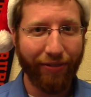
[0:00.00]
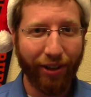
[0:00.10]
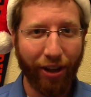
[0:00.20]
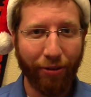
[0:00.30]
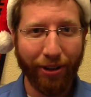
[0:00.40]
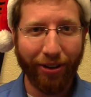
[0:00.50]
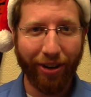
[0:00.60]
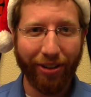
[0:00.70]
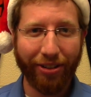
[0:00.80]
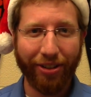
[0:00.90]
video we are
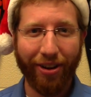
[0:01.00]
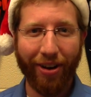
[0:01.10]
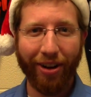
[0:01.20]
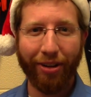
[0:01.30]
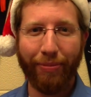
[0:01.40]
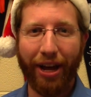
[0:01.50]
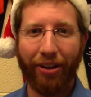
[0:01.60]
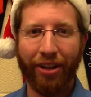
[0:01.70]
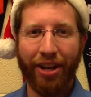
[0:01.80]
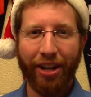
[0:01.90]
going to talk
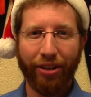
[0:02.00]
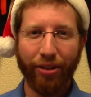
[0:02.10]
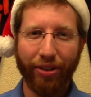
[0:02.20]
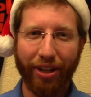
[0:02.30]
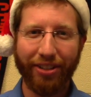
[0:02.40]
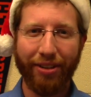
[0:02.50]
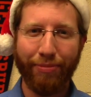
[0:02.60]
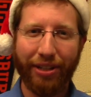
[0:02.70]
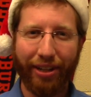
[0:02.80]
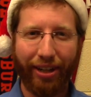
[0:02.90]
about two things in
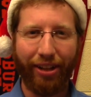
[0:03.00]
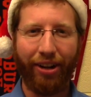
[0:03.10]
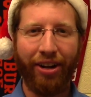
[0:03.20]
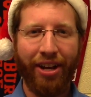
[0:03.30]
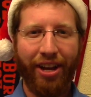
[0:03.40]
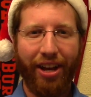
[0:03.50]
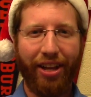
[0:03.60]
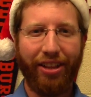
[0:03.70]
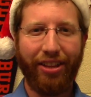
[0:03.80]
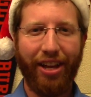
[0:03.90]
particular,
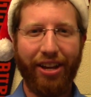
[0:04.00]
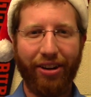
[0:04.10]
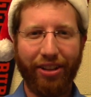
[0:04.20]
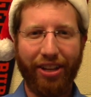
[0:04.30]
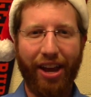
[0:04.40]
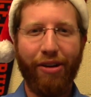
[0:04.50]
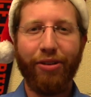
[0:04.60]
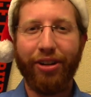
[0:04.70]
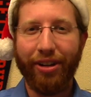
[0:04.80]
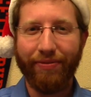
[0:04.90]
and they are the
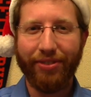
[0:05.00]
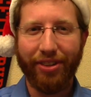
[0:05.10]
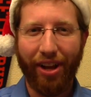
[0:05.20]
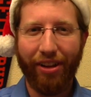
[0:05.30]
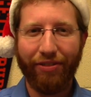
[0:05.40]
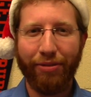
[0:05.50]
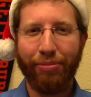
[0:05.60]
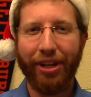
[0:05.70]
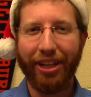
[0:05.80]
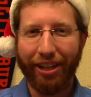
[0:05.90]
outcomes of
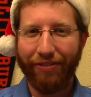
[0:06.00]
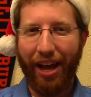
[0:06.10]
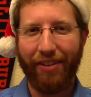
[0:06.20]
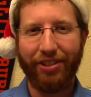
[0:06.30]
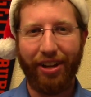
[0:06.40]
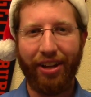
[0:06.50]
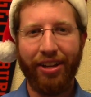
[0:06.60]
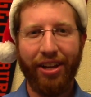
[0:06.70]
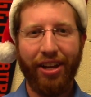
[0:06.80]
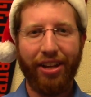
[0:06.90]
completing the FAFSA.
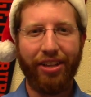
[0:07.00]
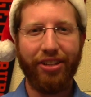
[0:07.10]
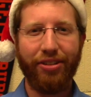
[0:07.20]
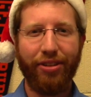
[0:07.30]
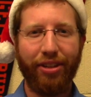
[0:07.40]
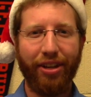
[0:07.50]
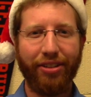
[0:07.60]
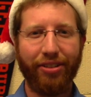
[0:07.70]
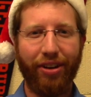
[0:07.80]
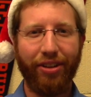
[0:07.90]
And these two
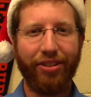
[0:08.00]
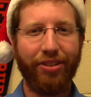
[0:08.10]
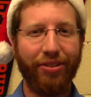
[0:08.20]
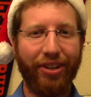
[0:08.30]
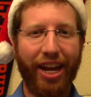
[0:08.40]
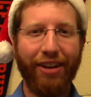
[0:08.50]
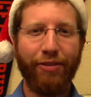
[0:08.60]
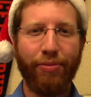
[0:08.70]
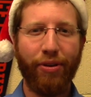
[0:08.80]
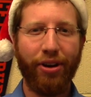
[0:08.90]
things are the student aid
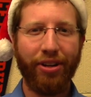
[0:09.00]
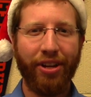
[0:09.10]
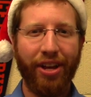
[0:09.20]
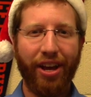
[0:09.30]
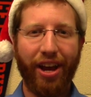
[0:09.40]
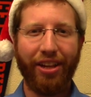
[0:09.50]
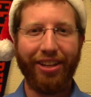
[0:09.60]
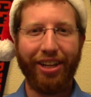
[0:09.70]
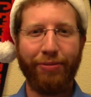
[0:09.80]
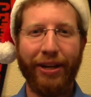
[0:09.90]
report and
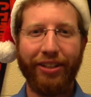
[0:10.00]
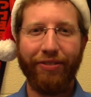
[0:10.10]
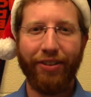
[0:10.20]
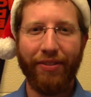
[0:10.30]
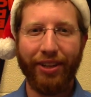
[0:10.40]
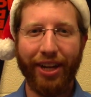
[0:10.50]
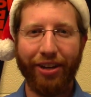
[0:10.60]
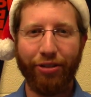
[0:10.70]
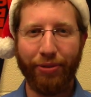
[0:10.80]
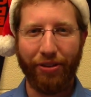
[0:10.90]
the expected family
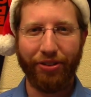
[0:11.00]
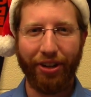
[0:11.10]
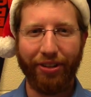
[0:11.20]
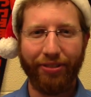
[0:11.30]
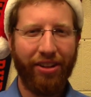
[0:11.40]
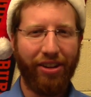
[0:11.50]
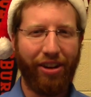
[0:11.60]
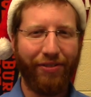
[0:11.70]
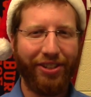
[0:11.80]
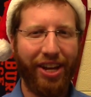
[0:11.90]
contribution.
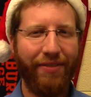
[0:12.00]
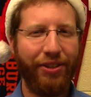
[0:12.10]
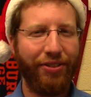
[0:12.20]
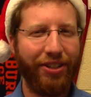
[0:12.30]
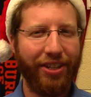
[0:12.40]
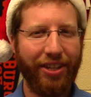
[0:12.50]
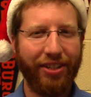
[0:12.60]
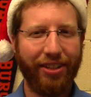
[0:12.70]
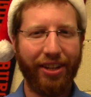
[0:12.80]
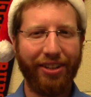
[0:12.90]
Oftentimes you'll see
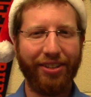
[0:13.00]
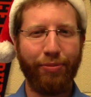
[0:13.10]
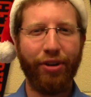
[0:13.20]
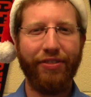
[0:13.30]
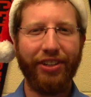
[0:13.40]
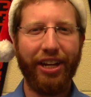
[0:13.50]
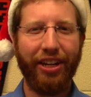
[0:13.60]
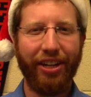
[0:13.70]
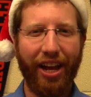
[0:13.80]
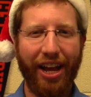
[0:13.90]
these things
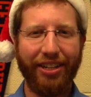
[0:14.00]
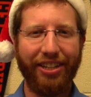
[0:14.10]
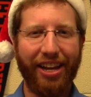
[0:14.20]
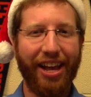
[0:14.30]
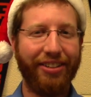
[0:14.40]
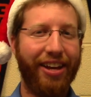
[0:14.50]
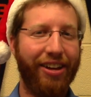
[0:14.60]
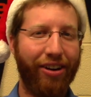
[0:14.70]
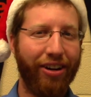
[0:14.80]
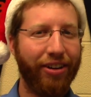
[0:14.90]
abbreviated as the
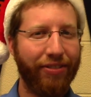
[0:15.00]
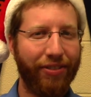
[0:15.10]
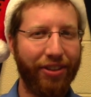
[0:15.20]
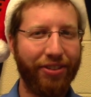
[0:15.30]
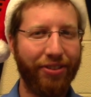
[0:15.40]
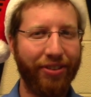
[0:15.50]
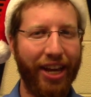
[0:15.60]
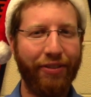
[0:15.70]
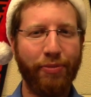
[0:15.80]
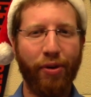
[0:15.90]
SAR for the student
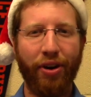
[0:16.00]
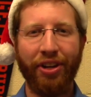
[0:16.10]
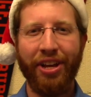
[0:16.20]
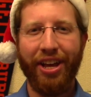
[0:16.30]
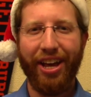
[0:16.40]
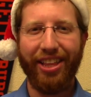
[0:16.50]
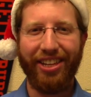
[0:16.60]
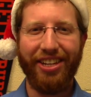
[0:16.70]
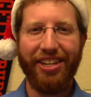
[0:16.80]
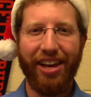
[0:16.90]
aid report and the
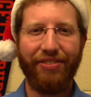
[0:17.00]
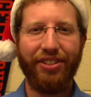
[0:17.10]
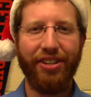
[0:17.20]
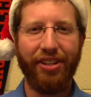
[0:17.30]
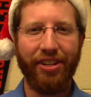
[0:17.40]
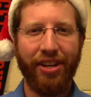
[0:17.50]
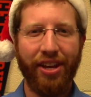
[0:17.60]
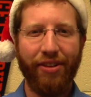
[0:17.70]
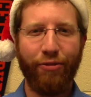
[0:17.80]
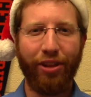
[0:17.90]
EFC
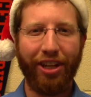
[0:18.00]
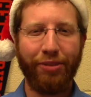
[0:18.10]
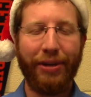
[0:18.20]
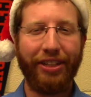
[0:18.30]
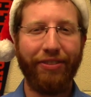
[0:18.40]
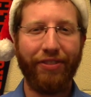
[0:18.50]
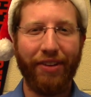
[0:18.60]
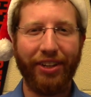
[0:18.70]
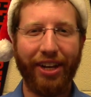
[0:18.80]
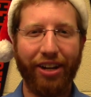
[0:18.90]
for the expected
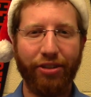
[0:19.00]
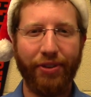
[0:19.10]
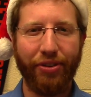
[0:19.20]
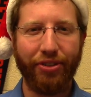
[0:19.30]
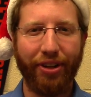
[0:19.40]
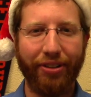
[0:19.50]
family contribution.